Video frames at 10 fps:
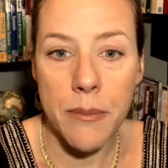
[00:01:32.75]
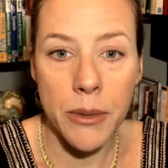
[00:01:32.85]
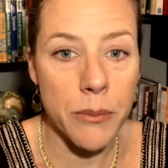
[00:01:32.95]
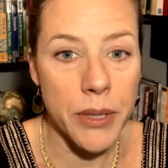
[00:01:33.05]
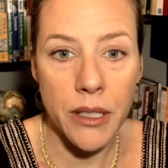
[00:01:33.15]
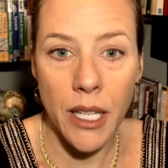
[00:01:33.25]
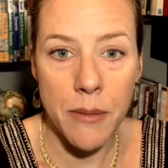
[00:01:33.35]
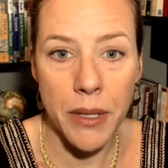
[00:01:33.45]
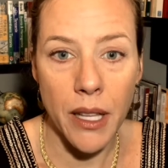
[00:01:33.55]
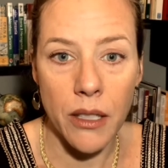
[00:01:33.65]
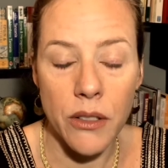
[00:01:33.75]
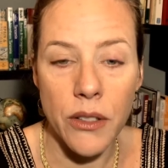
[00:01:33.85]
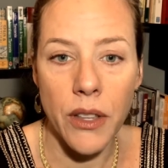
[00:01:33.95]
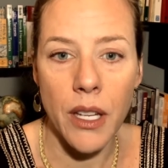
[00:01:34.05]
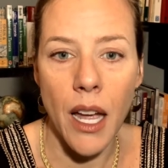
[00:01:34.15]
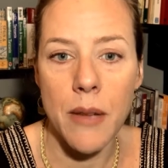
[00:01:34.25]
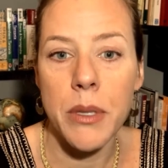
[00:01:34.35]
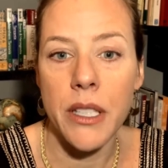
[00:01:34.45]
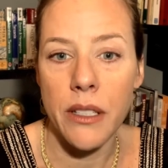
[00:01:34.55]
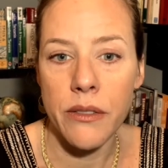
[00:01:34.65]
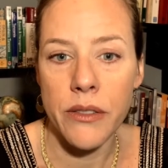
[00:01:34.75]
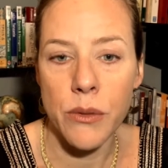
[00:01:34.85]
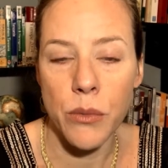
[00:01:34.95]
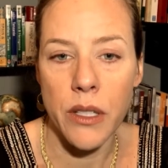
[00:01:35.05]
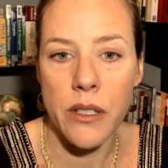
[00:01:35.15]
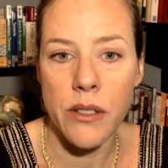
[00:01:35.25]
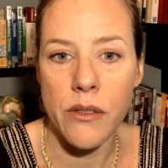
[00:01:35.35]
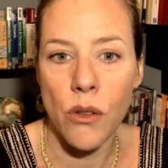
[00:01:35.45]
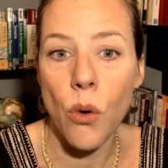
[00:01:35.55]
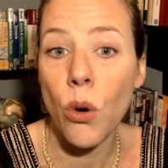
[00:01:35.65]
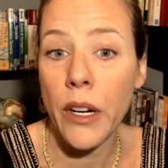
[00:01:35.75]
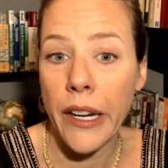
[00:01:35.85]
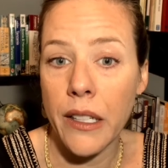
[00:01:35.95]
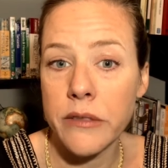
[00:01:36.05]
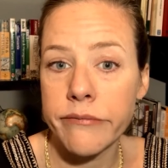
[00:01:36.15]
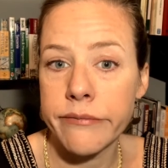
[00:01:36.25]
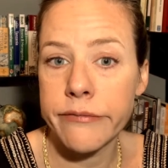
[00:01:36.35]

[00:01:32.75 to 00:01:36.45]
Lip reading: completely hypothetical, that I believed was hoarding,